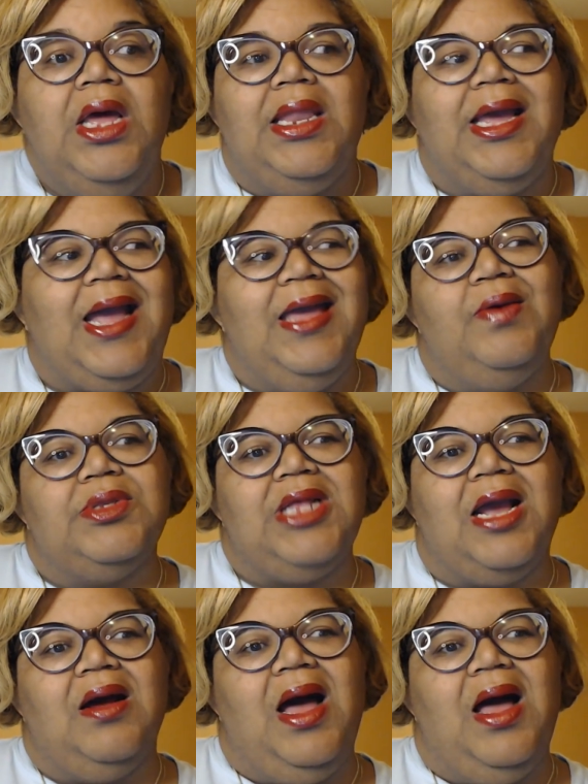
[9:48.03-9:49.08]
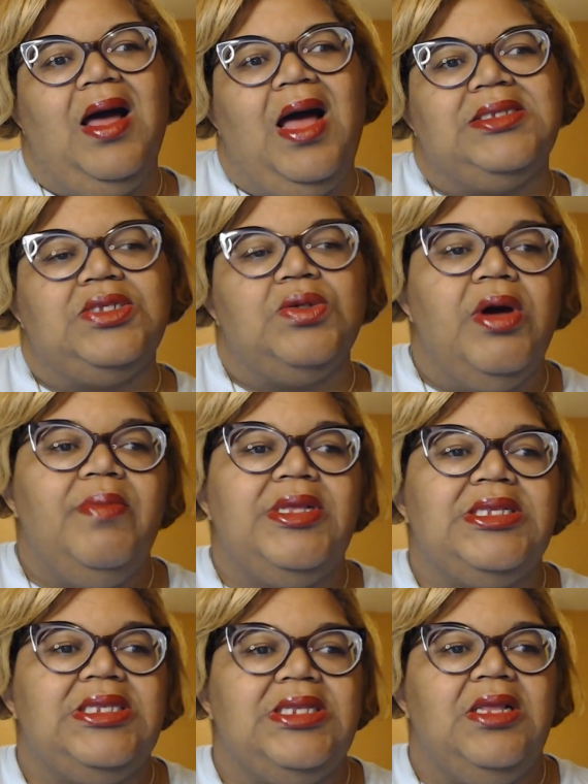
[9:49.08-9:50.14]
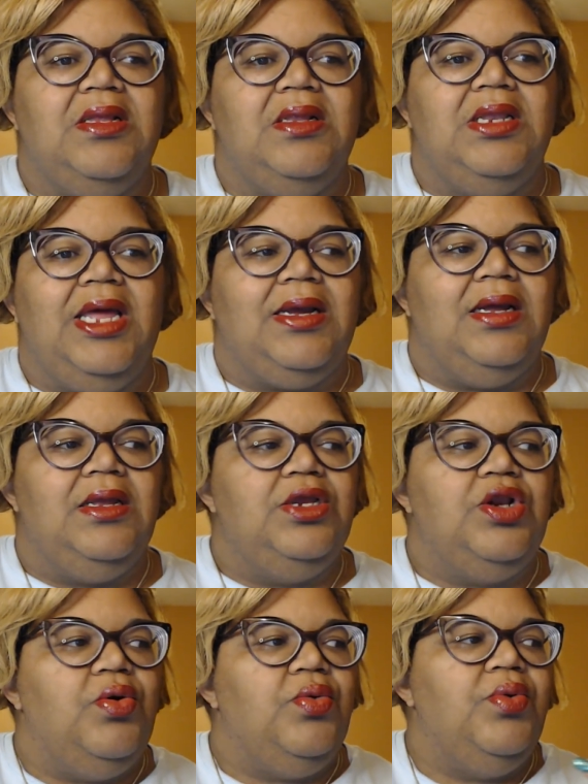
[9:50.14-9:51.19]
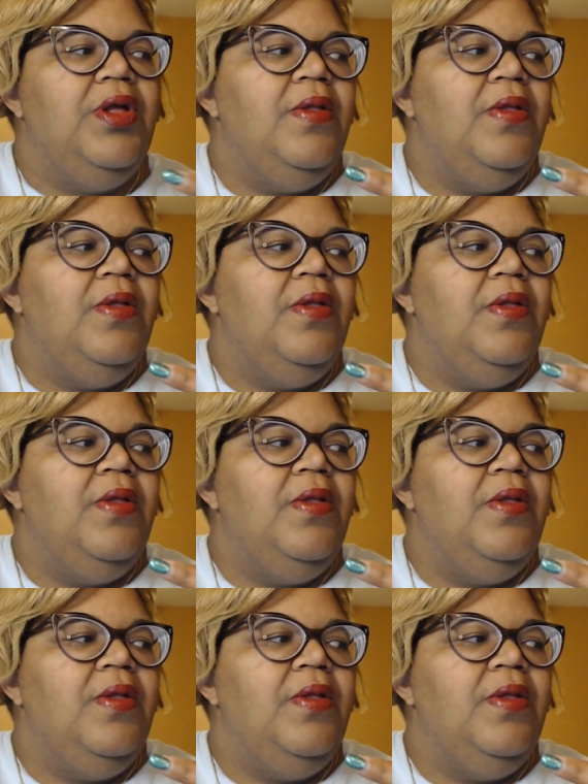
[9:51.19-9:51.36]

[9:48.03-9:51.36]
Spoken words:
like, he was like, I saw him as, like, you know,